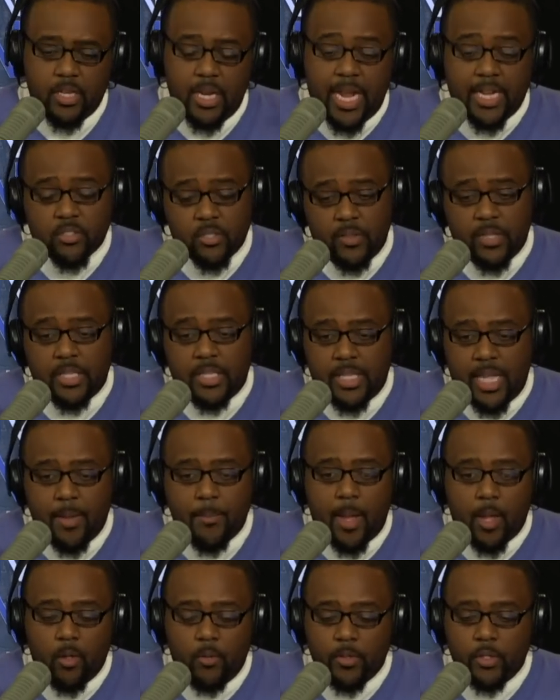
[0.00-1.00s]
Actually, they
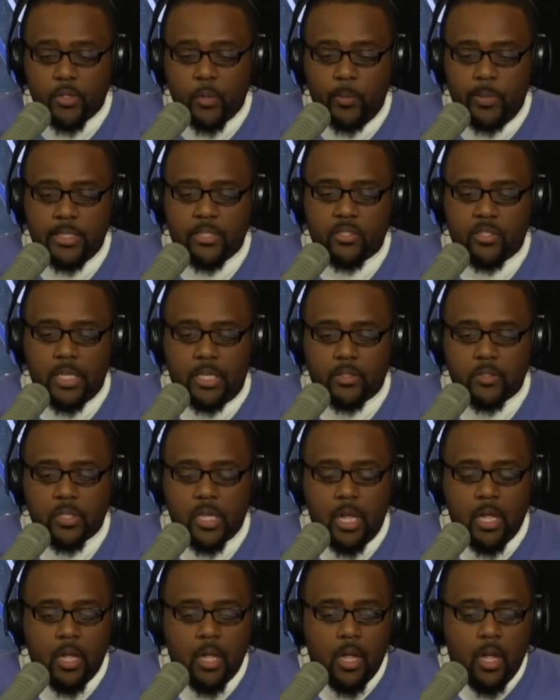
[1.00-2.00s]
came out on the 26th.
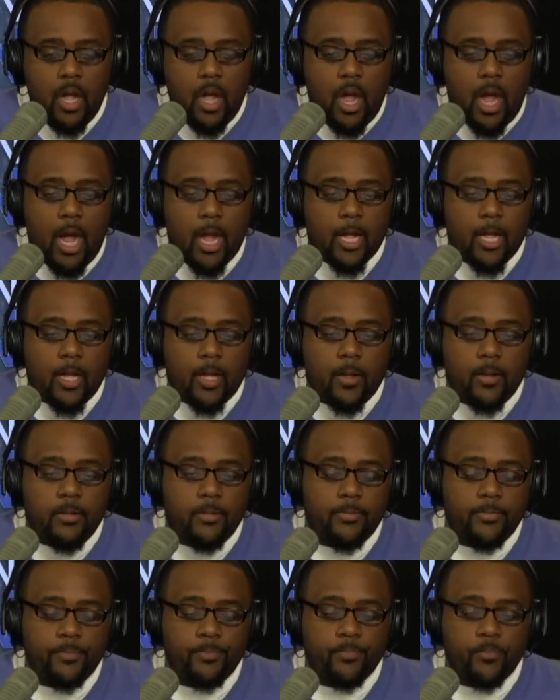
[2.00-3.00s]
Uh,
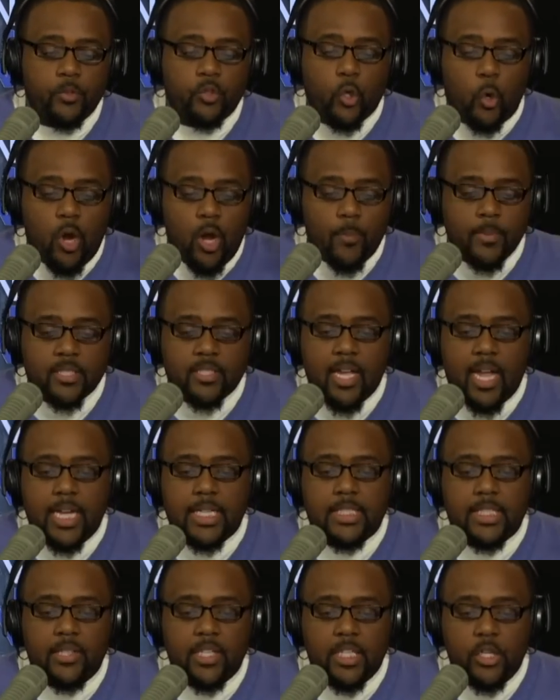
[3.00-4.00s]
so
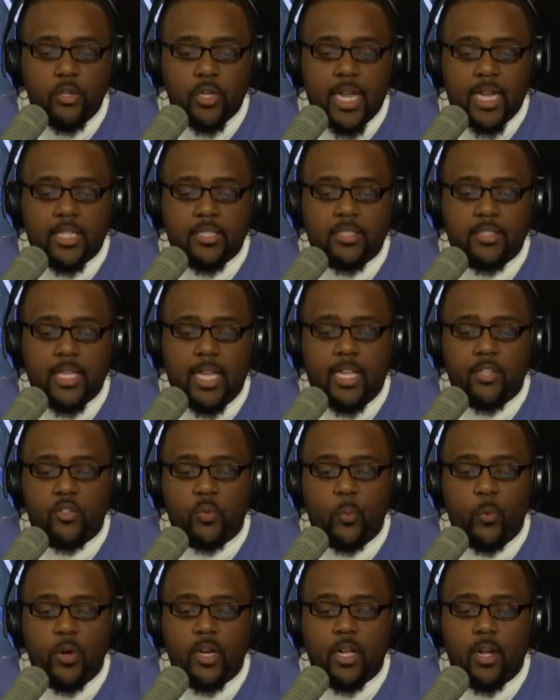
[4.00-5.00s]
homicides in the United
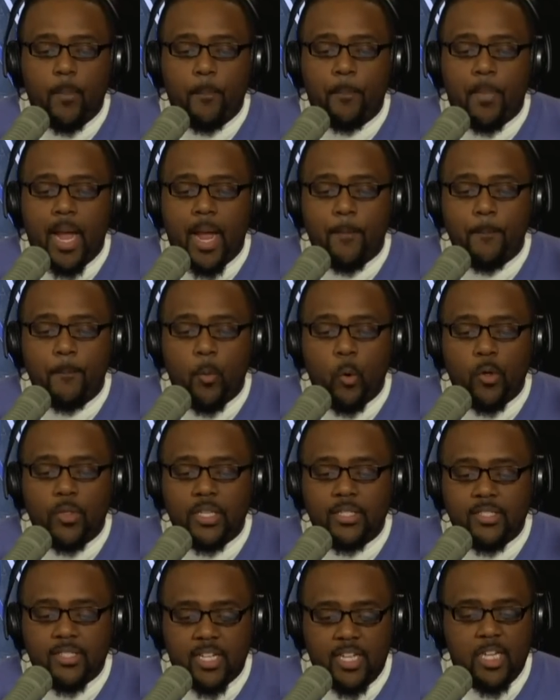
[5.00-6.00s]
States went up by more
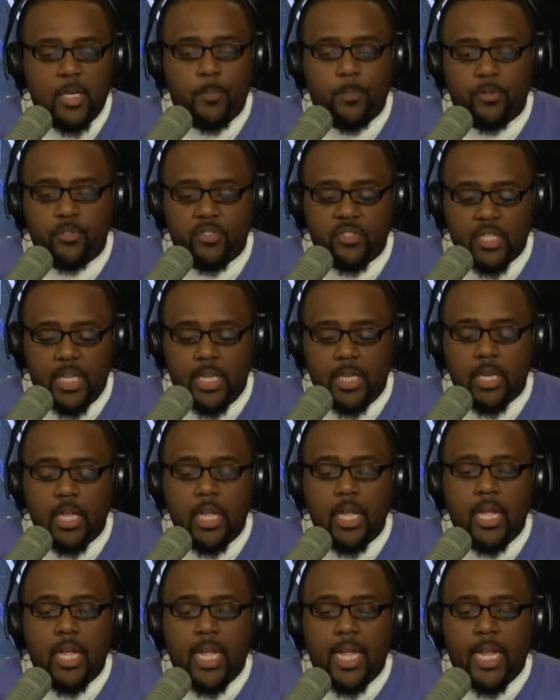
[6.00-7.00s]
than 10%
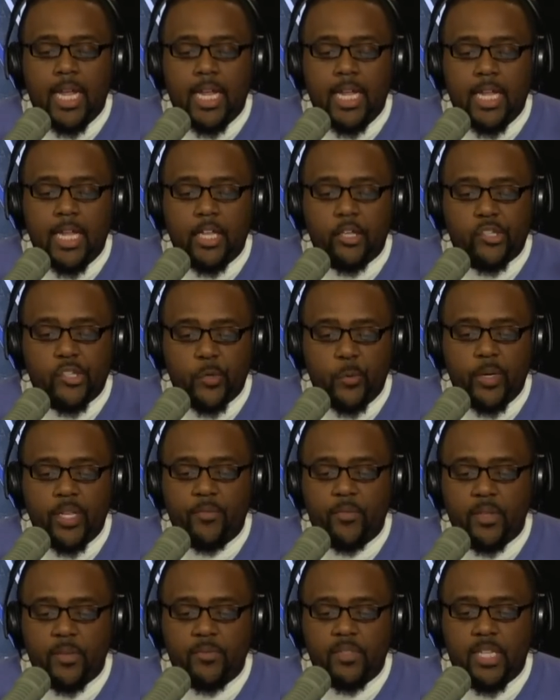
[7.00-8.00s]
in
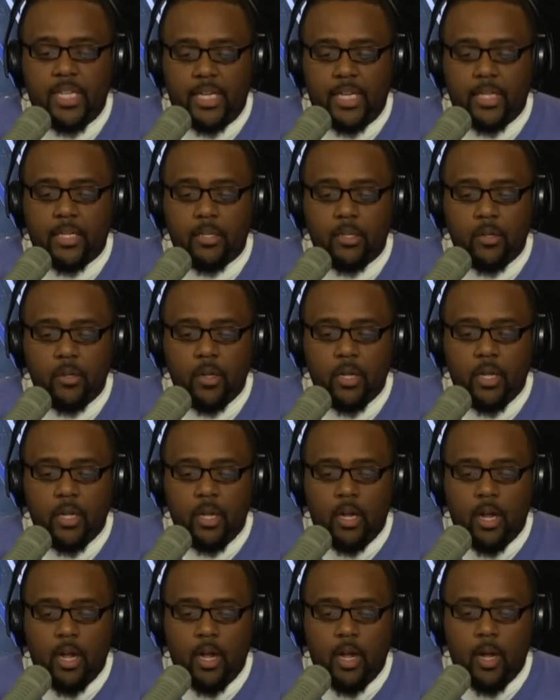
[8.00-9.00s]
2015
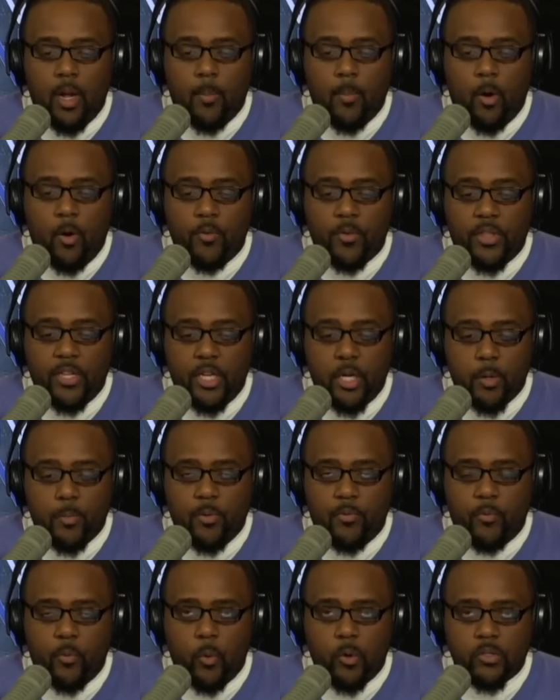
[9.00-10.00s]
um, over the year
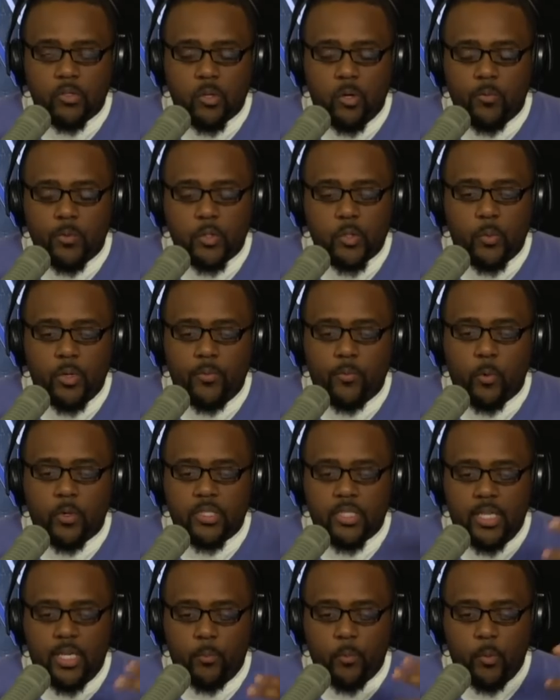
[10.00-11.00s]
before. So over
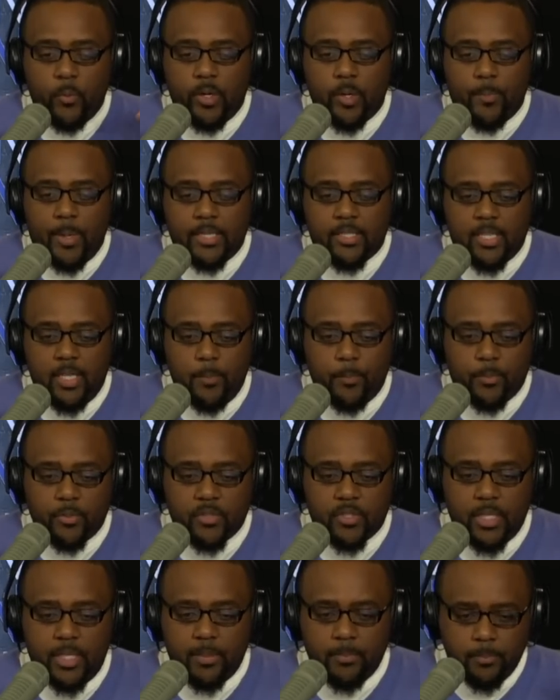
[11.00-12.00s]
2014, we went up by
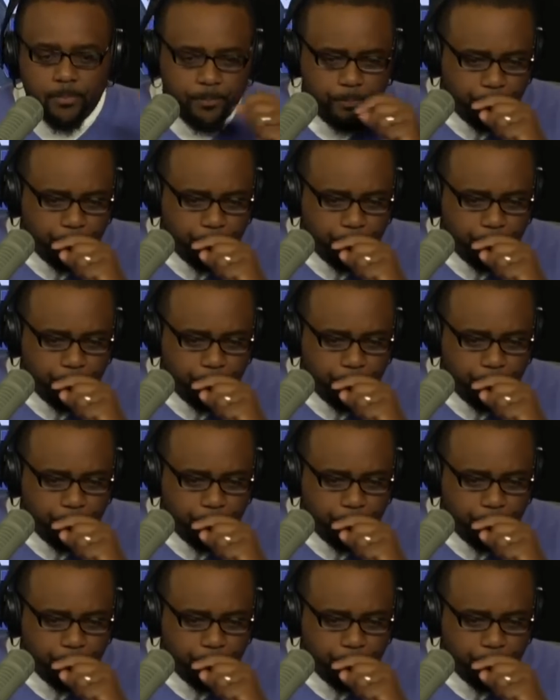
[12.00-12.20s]
10%.